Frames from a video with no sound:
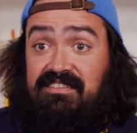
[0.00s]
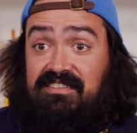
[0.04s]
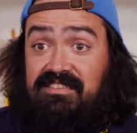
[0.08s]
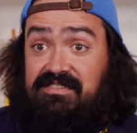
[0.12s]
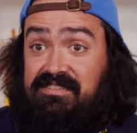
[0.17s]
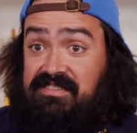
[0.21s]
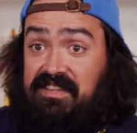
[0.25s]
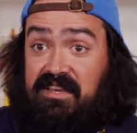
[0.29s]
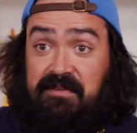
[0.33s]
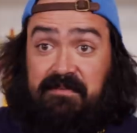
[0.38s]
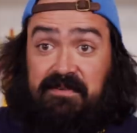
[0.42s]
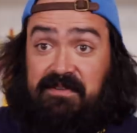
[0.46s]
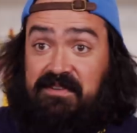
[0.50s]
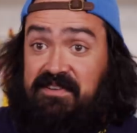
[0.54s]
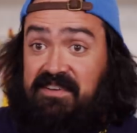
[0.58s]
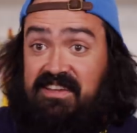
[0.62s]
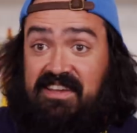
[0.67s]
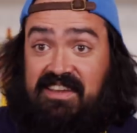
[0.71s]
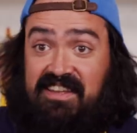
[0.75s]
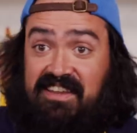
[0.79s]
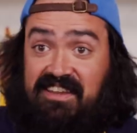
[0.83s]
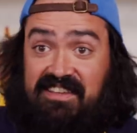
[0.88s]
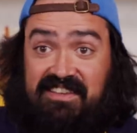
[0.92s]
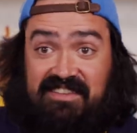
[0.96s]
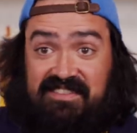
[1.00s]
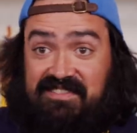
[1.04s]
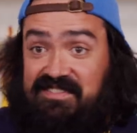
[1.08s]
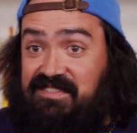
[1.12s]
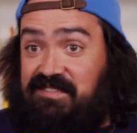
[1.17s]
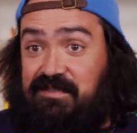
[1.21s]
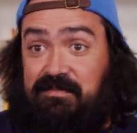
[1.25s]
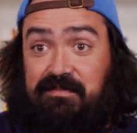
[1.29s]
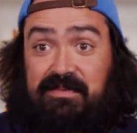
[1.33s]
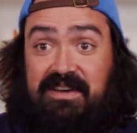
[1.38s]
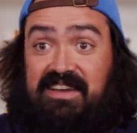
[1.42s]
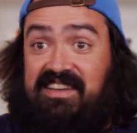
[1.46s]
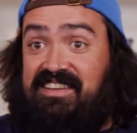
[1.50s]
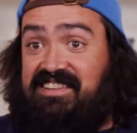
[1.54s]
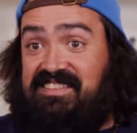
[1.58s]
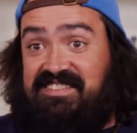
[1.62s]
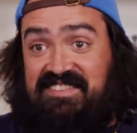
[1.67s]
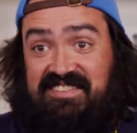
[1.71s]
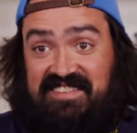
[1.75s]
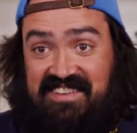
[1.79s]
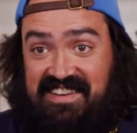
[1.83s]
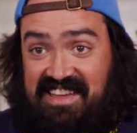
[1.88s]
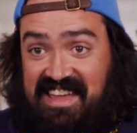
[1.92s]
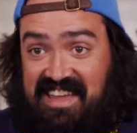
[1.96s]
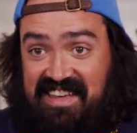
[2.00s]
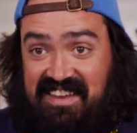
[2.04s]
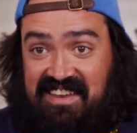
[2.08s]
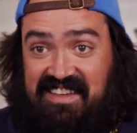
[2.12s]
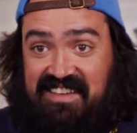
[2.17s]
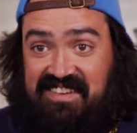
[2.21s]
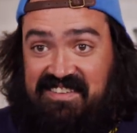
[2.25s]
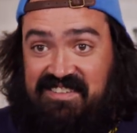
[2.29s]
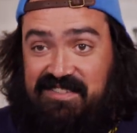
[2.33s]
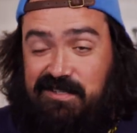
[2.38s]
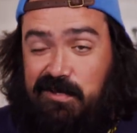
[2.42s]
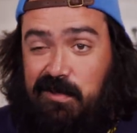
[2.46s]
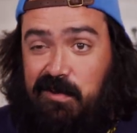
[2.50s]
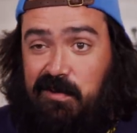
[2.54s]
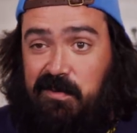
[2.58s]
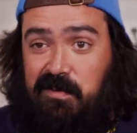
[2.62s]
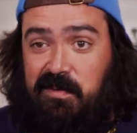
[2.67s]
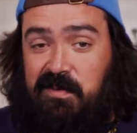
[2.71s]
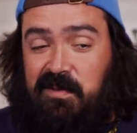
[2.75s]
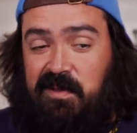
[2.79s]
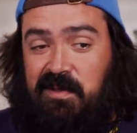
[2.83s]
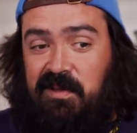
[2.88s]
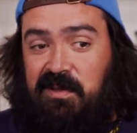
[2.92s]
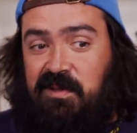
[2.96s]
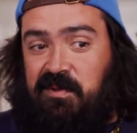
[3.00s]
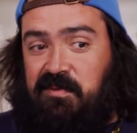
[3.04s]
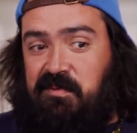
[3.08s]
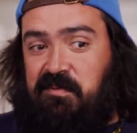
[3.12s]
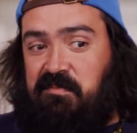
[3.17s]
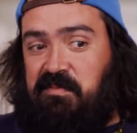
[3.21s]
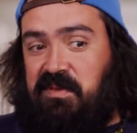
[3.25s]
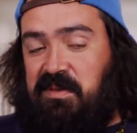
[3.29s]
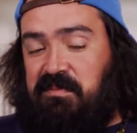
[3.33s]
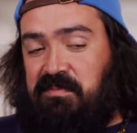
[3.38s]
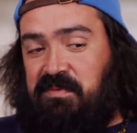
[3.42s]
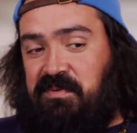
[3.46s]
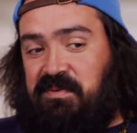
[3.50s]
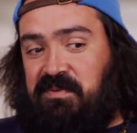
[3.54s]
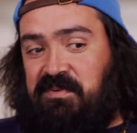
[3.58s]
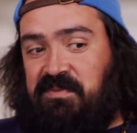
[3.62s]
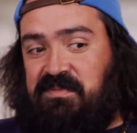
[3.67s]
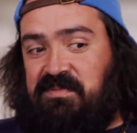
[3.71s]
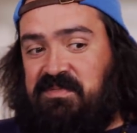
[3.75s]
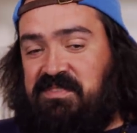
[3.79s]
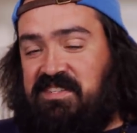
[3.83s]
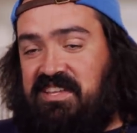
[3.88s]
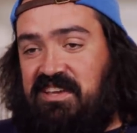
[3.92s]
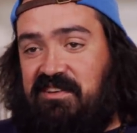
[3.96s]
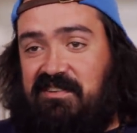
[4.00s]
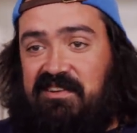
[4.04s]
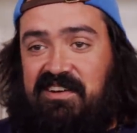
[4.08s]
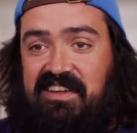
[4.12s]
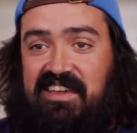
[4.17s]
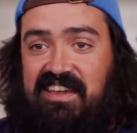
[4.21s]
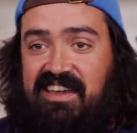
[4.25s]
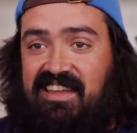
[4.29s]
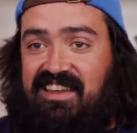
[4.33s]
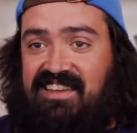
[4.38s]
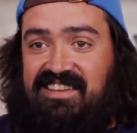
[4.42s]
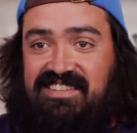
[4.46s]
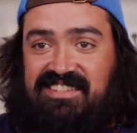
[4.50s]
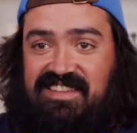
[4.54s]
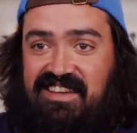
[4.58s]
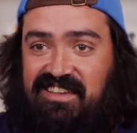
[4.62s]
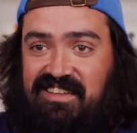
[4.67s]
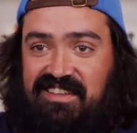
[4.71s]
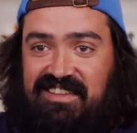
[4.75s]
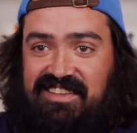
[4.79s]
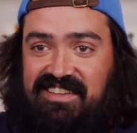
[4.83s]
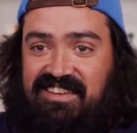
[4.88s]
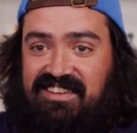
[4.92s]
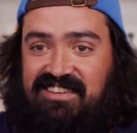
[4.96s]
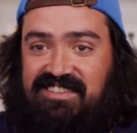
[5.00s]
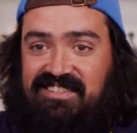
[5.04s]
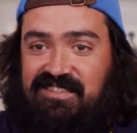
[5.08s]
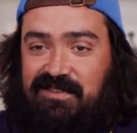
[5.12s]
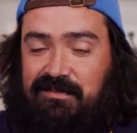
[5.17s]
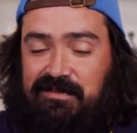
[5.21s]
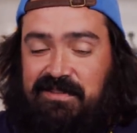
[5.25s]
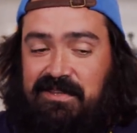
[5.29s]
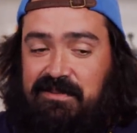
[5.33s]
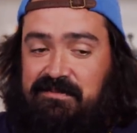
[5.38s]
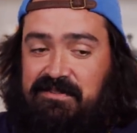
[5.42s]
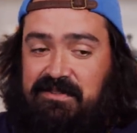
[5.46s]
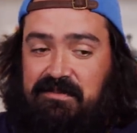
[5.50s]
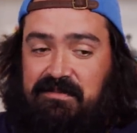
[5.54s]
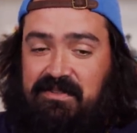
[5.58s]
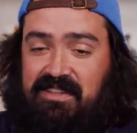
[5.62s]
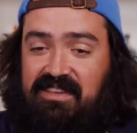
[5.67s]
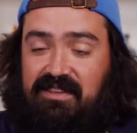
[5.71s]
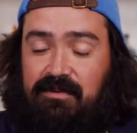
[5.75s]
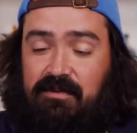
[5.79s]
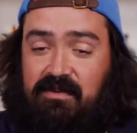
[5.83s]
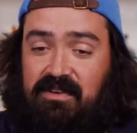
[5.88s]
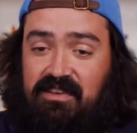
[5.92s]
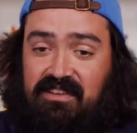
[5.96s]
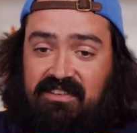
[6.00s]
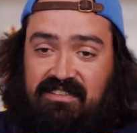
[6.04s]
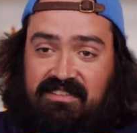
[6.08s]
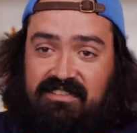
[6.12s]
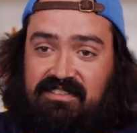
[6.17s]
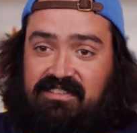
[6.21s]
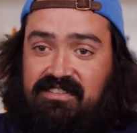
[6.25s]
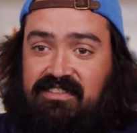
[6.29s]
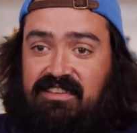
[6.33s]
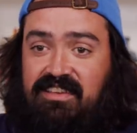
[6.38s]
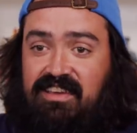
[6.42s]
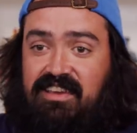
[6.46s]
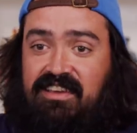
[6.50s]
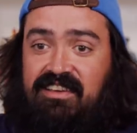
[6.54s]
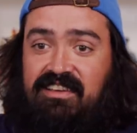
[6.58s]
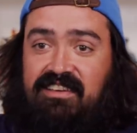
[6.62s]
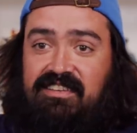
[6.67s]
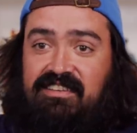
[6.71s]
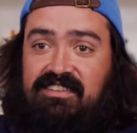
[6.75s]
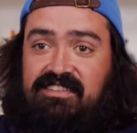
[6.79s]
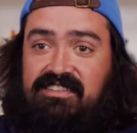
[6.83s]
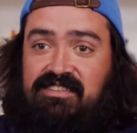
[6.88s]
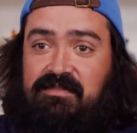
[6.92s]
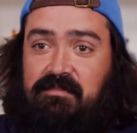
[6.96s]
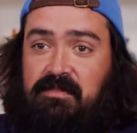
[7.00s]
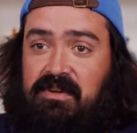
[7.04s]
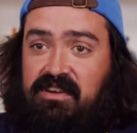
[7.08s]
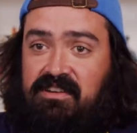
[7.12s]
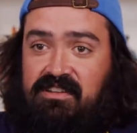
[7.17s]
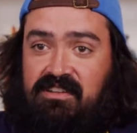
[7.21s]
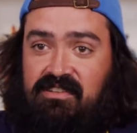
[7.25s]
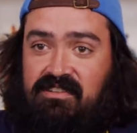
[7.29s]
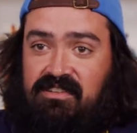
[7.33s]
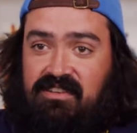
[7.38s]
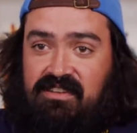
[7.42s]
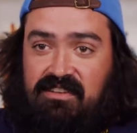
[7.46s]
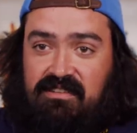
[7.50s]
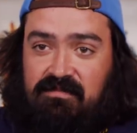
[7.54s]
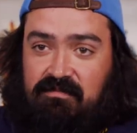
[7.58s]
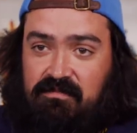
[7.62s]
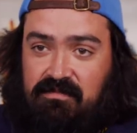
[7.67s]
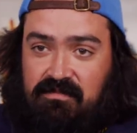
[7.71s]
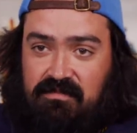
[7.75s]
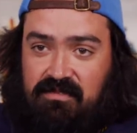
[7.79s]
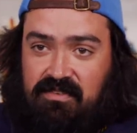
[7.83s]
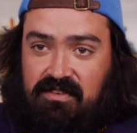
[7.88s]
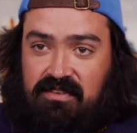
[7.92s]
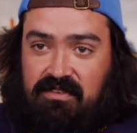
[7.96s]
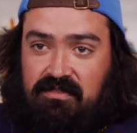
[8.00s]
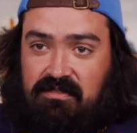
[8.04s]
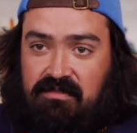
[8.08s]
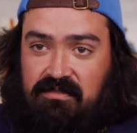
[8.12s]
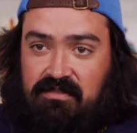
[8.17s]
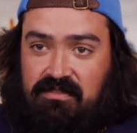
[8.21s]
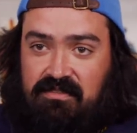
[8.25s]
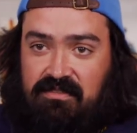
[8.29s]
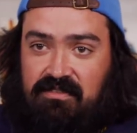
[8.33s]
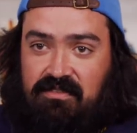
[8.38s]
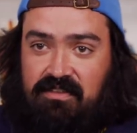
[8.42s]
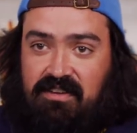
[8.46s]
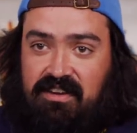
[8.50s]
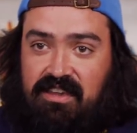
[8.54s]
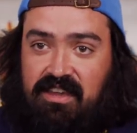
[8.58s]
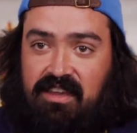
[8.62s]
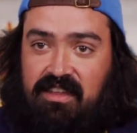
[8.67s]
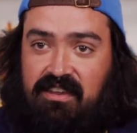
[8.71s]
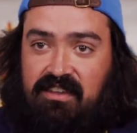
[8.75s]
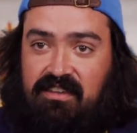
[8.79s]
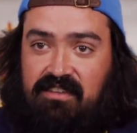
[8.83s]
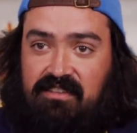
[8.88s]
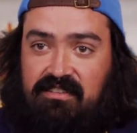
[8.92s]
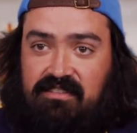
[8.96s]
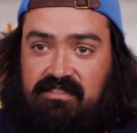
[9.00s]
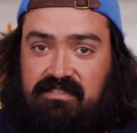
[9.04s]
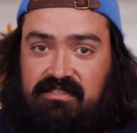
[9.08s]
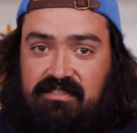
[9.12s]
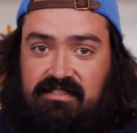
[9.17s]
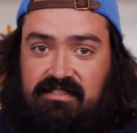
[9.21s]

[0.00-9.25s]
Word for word: It was labeled organic. You can still buy it as organic. So when people say organic's healthier, sometimes I'm like, well, isn't mercury uh, organic?